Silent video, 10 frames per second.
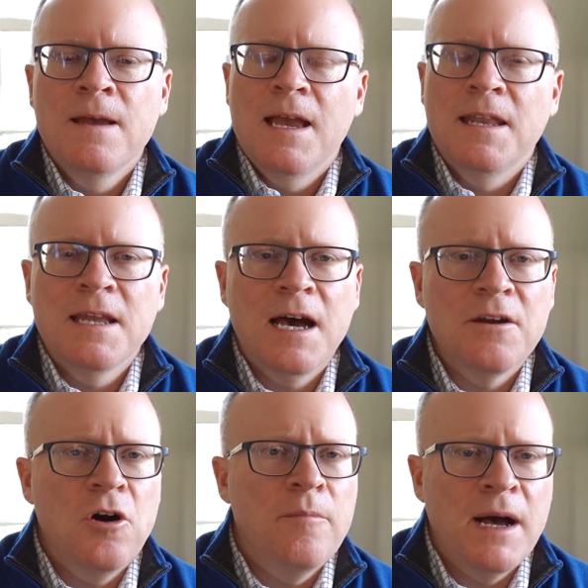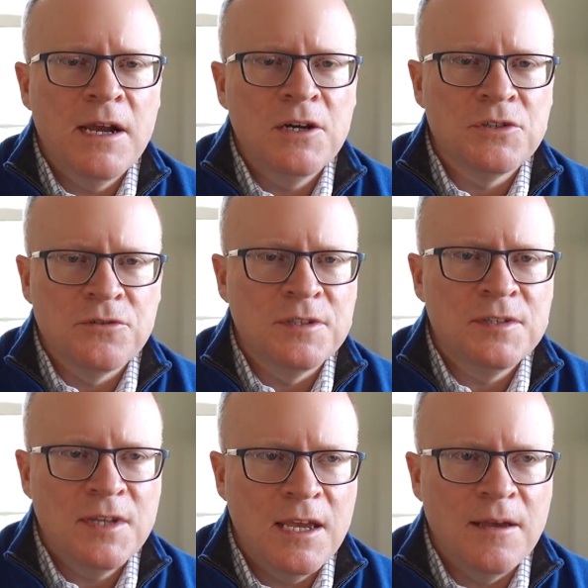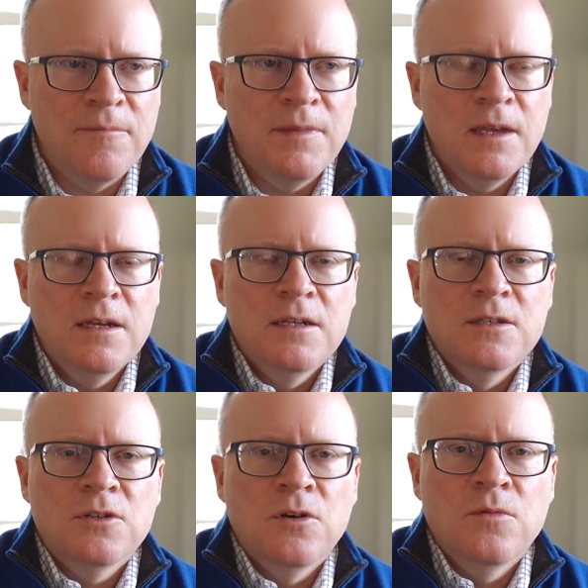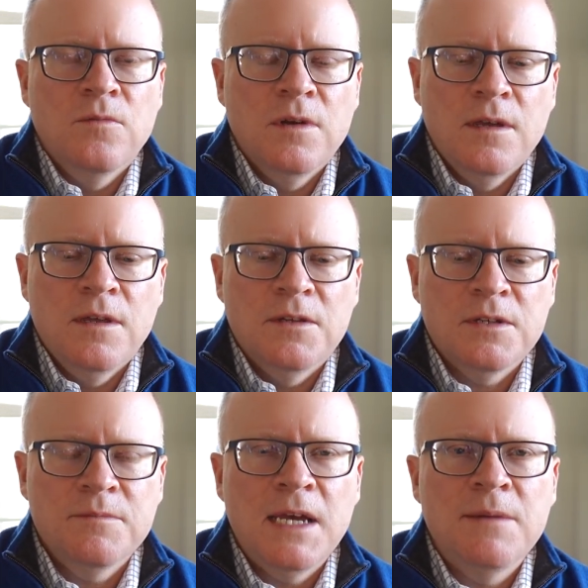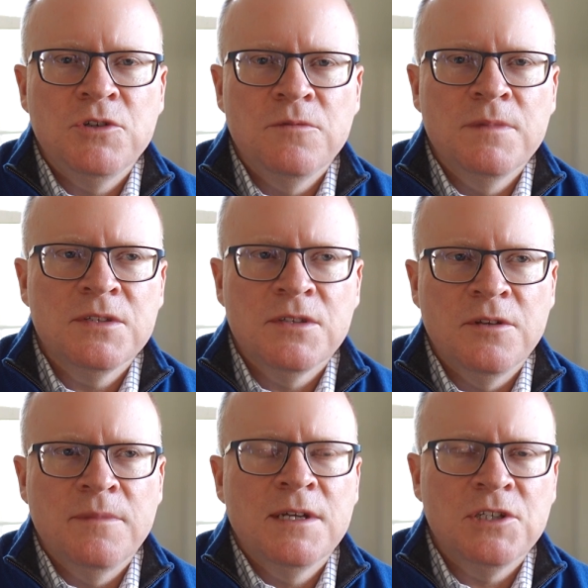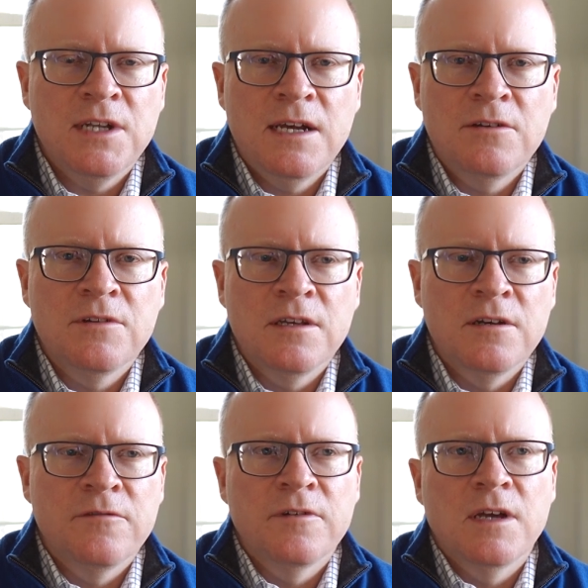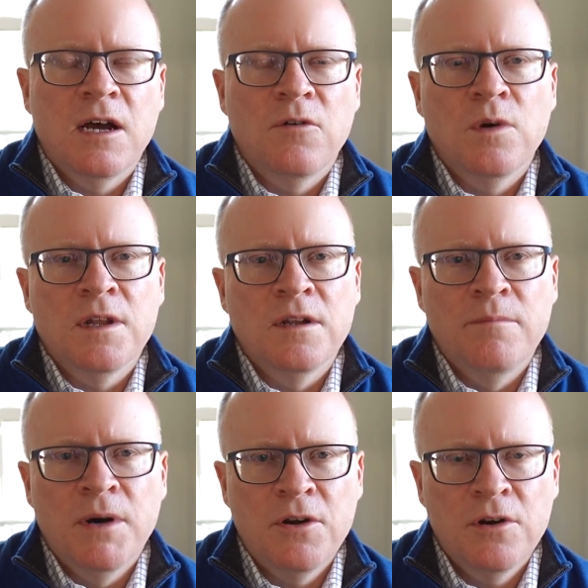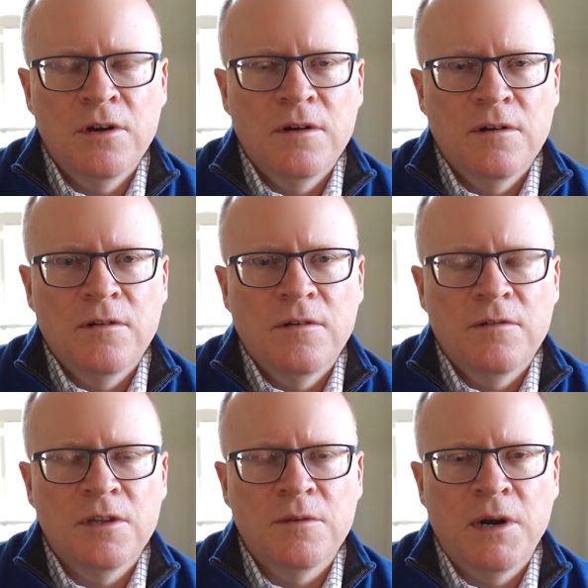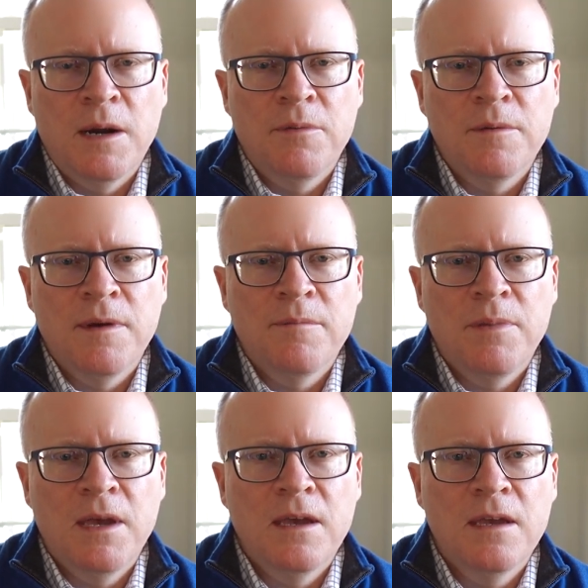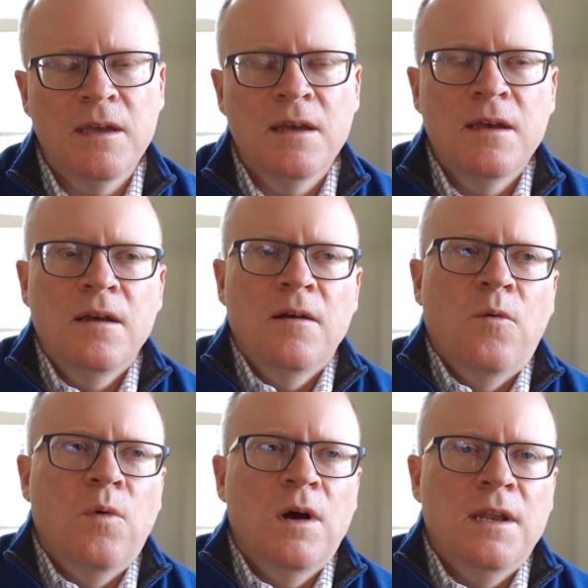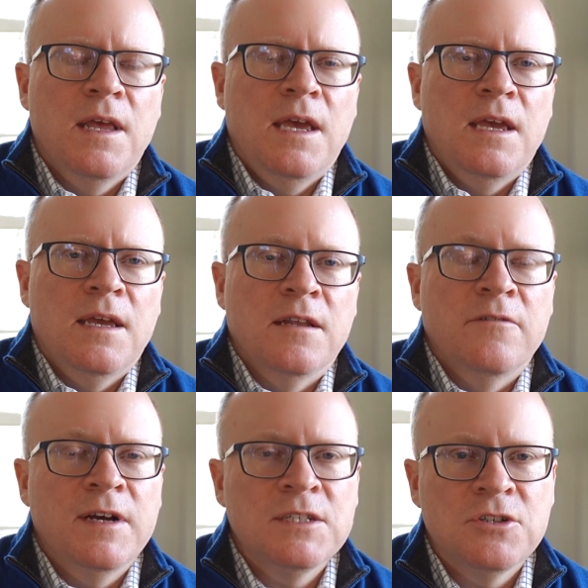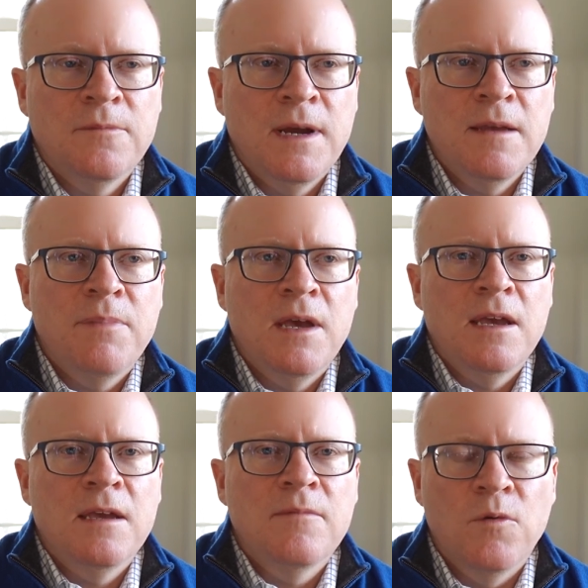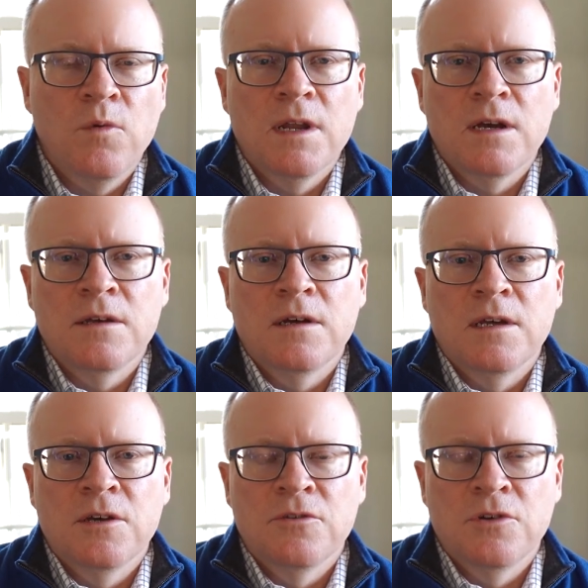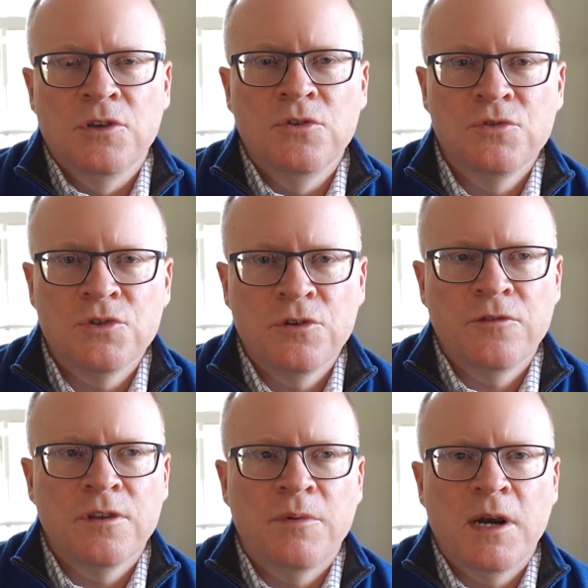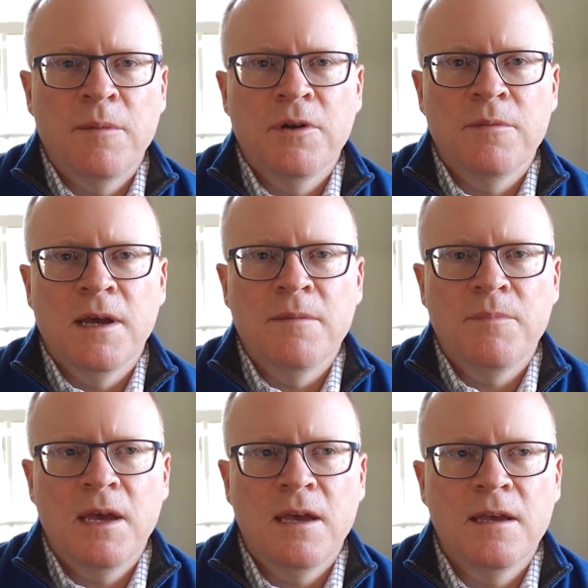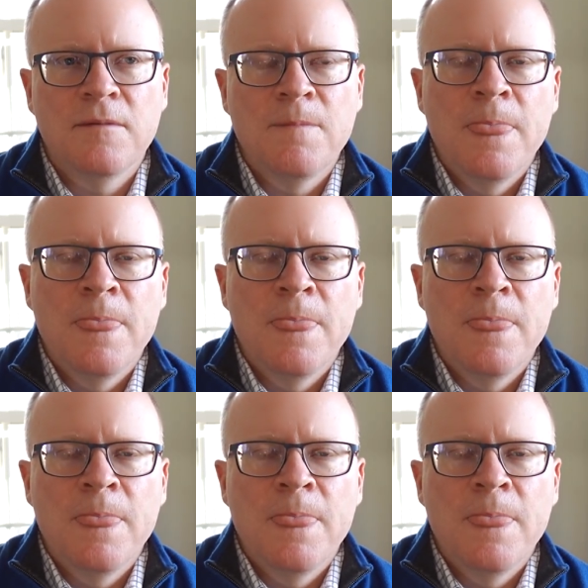And not all buyers are the same. So sometimes you miss the dimensionality of what an abutter to the property might pay, what an investor might pay, what another user for the property might pay,